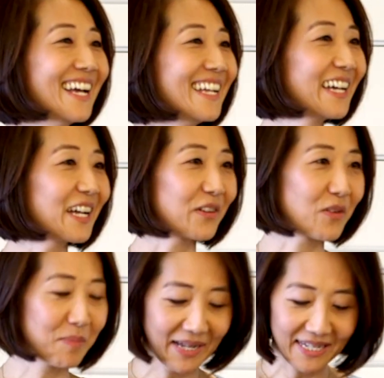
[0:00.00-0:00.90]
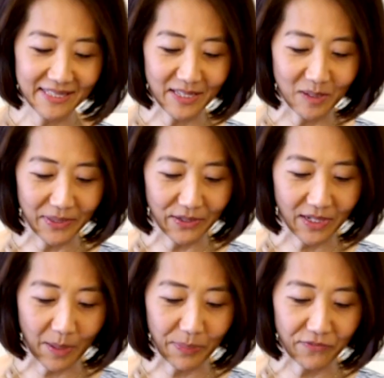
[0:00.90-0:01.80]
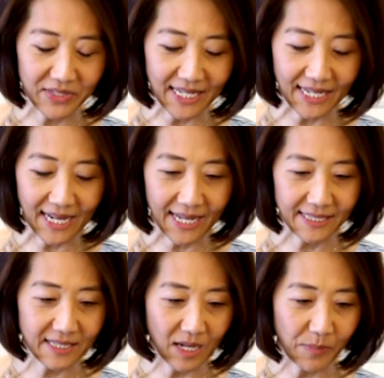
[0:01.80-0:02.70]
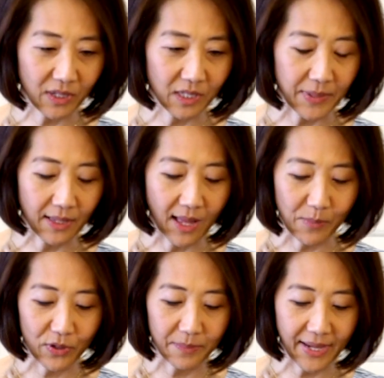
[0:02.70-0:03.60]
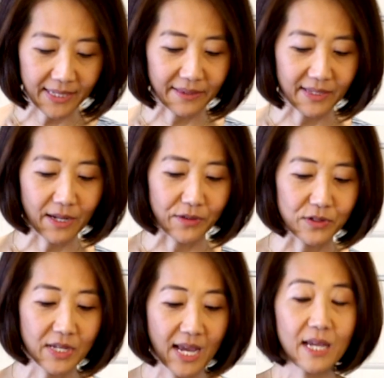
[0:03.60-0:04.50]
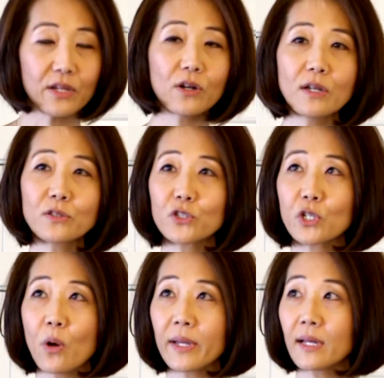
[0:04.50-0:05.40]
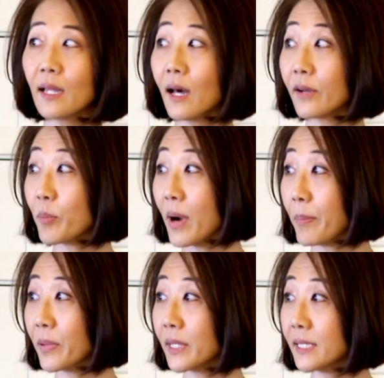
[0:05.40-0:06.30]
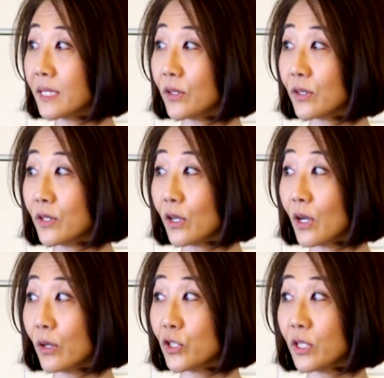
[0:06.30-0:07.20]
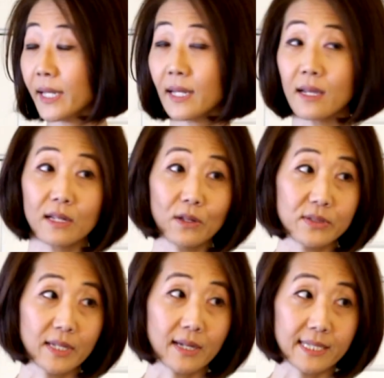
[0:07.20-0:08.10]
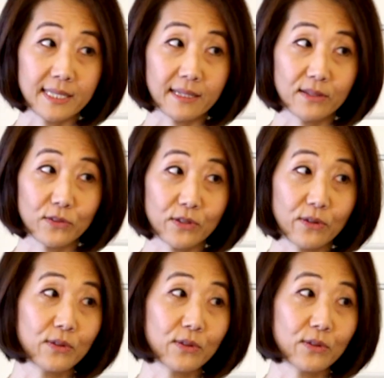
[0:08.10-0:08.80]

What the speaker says: Not everybody is going to be your cup of tea, and some are going to be a lot more demanding than others. You're also showing a lot of properties, and you're negotiating and closing on deals. So